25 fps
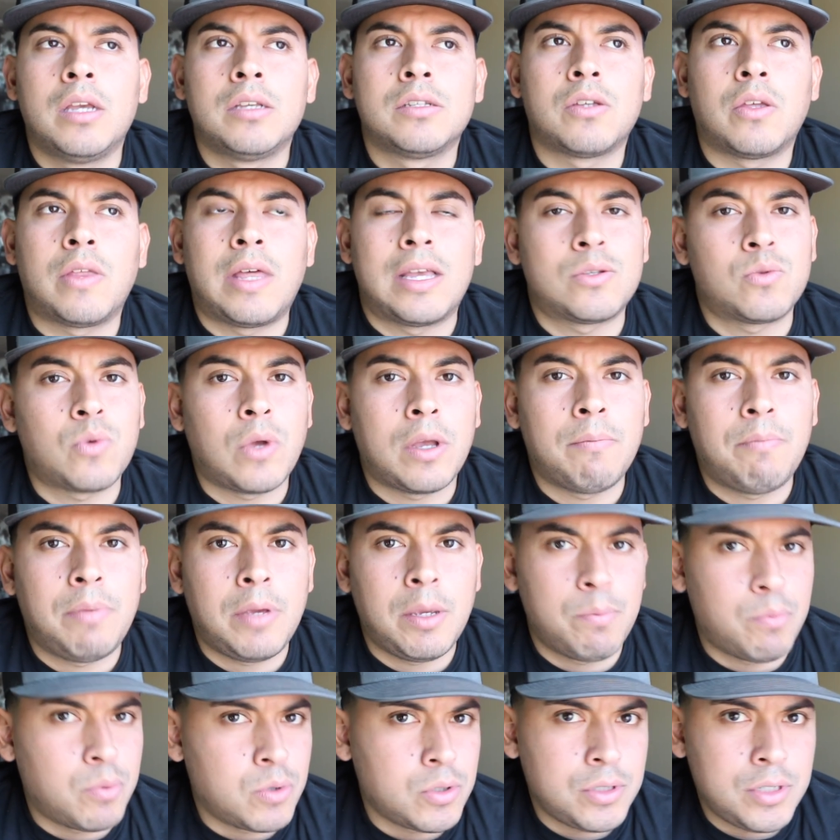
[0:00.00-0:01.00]
So that's why
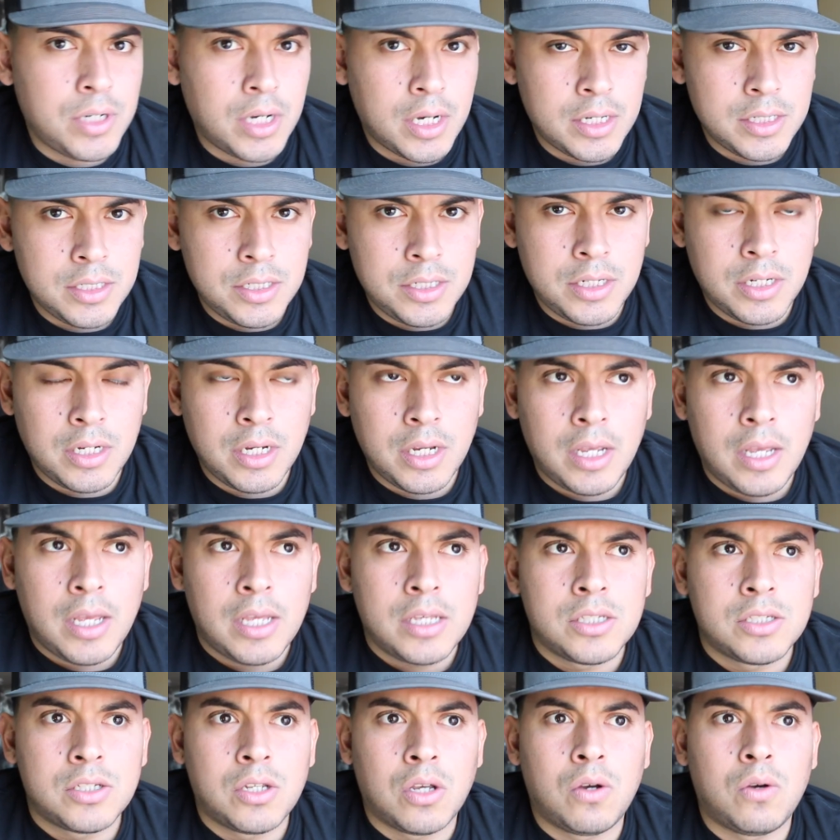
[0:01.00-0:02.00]
people judge.
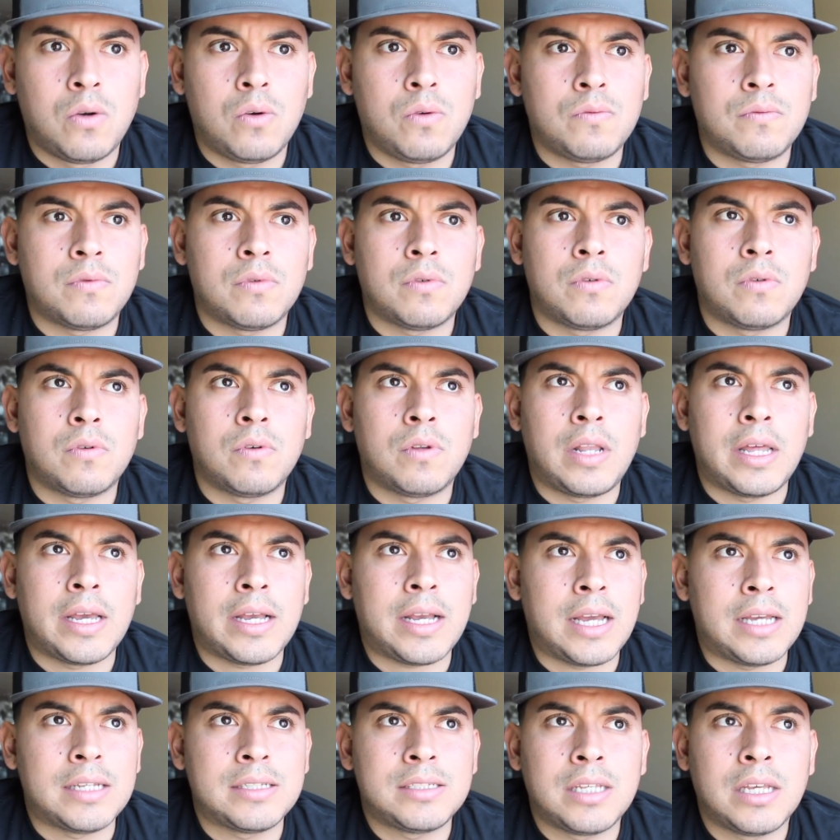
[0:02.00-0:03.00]
So,
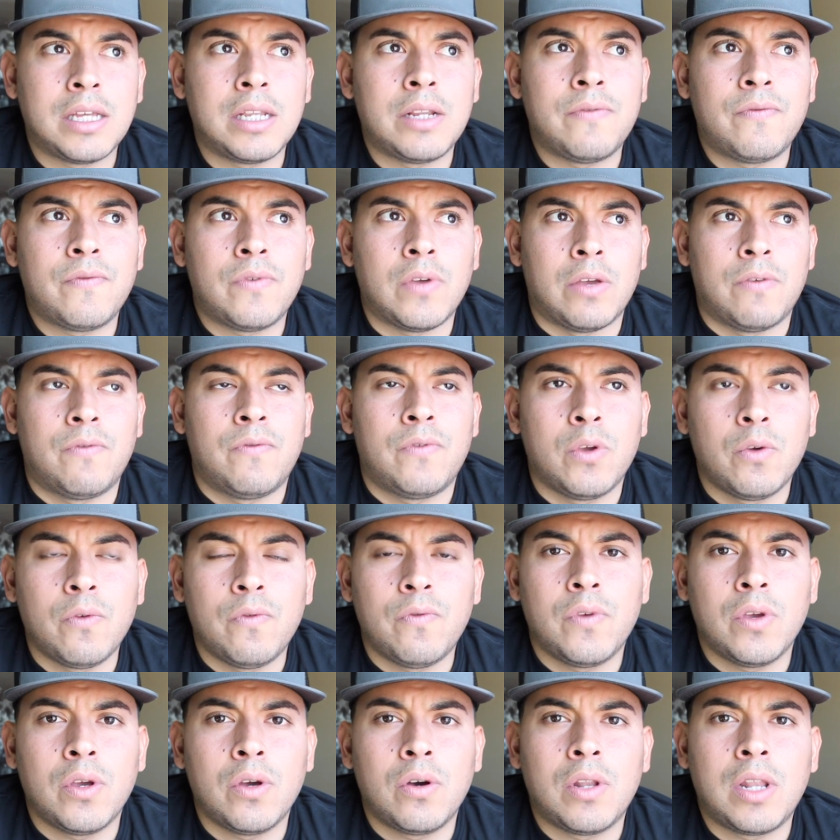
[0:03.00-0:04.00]
like I said, if if you
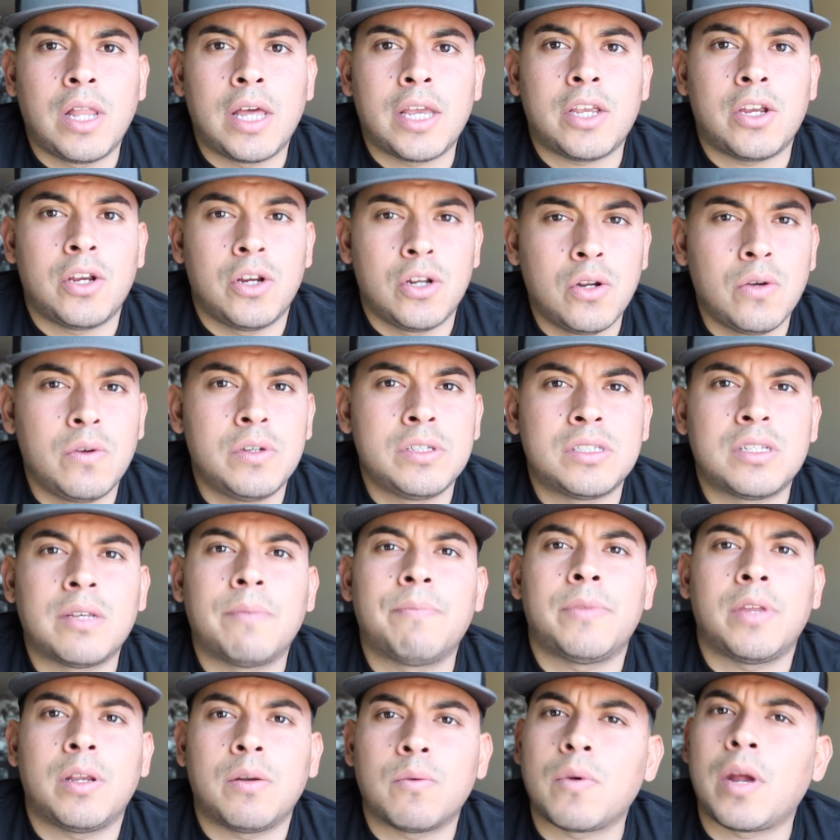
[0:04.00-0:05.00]
feel like you're doing
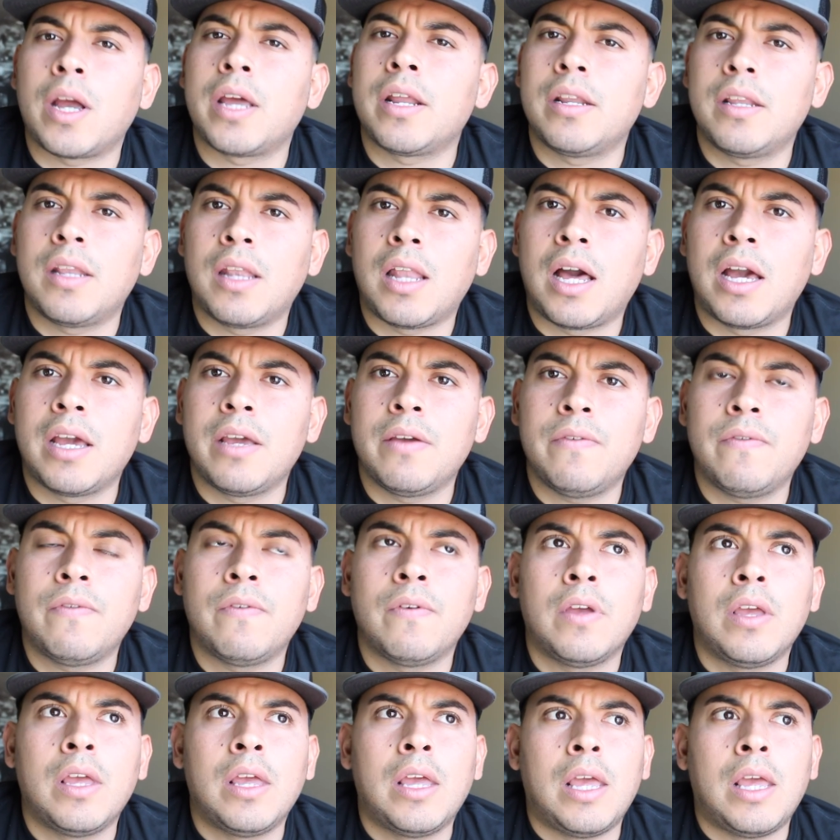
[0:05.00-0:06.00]
something right in
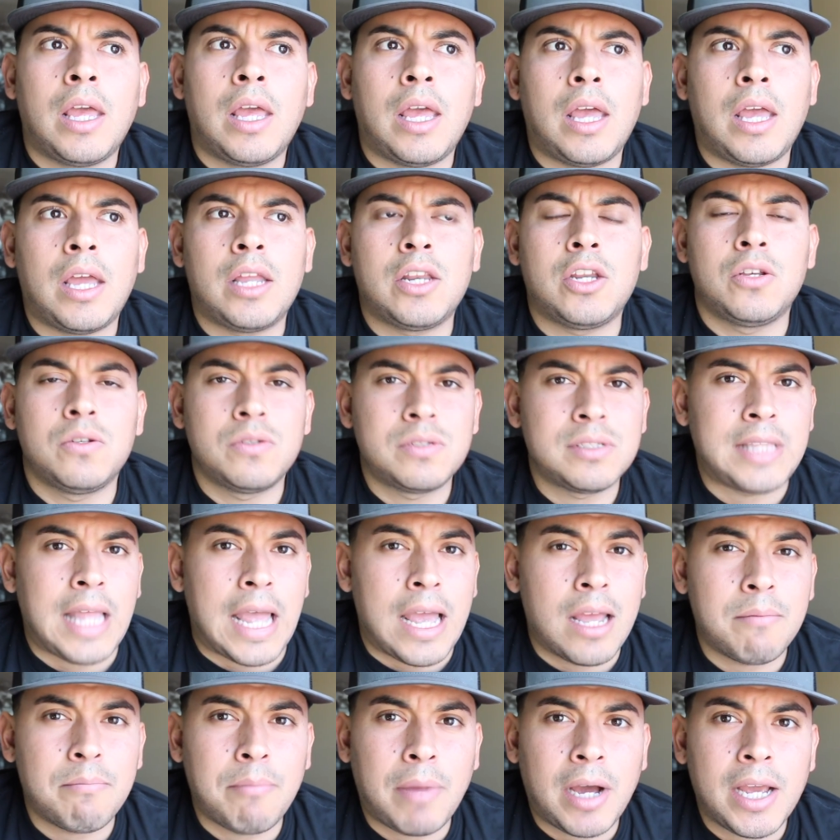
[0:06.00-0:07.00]
life and you
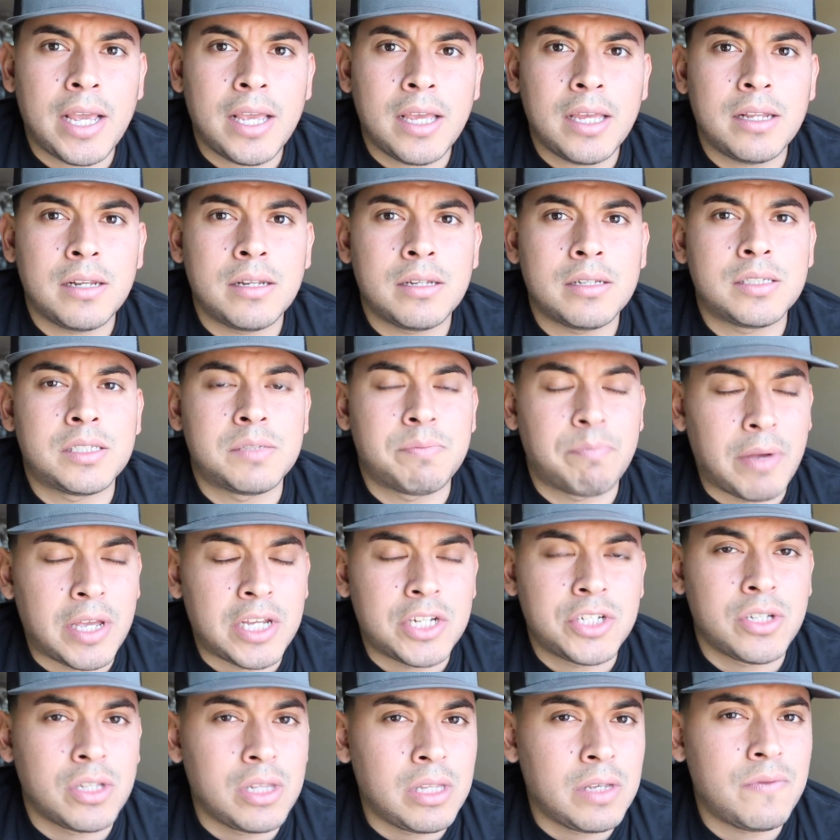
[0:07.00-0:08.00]
stand by it,
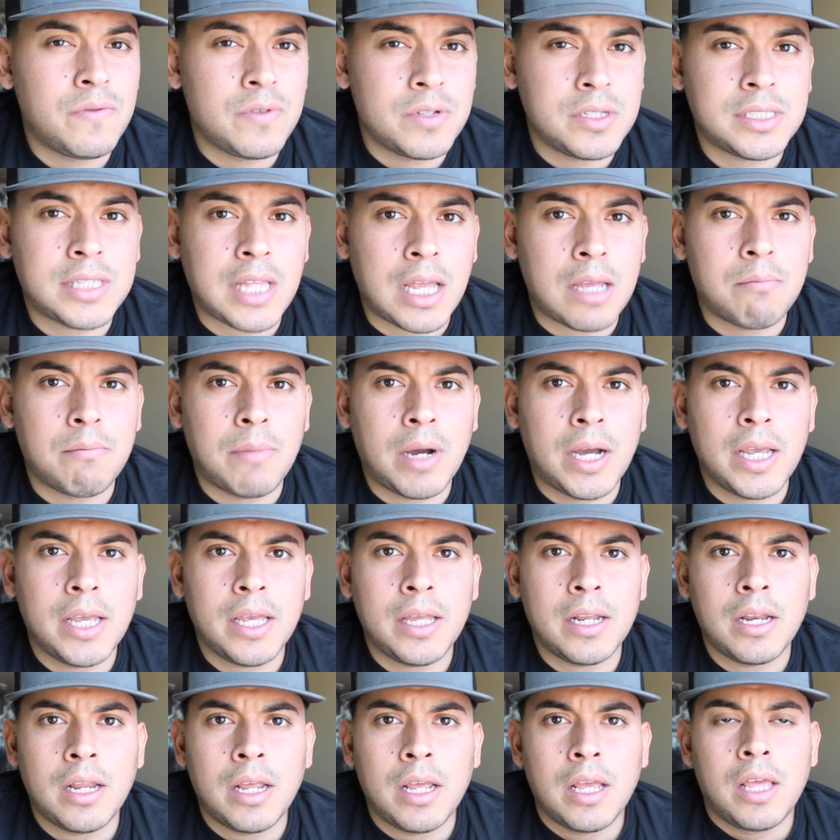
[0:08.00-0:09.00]
especially if you stand by
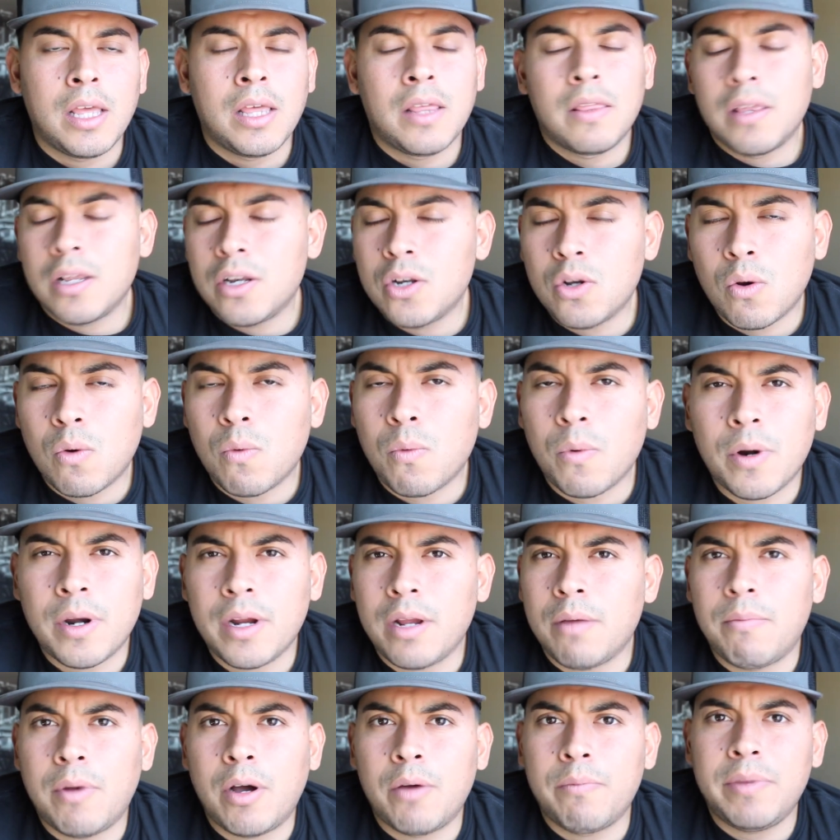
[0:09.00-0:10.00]
it, then don't
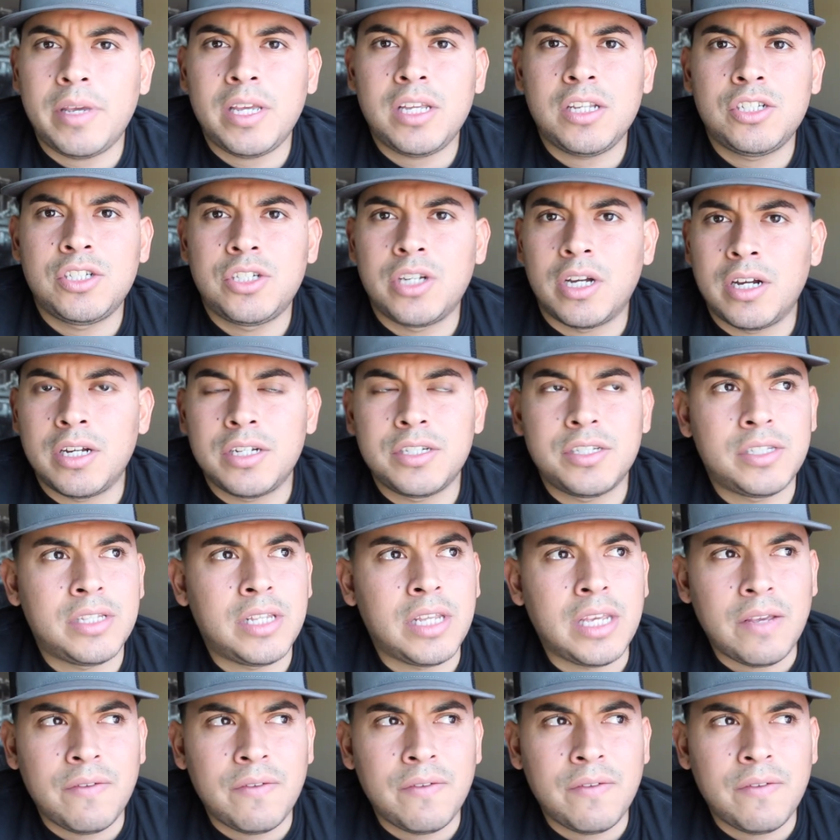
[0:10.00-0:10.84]
worry about being judged.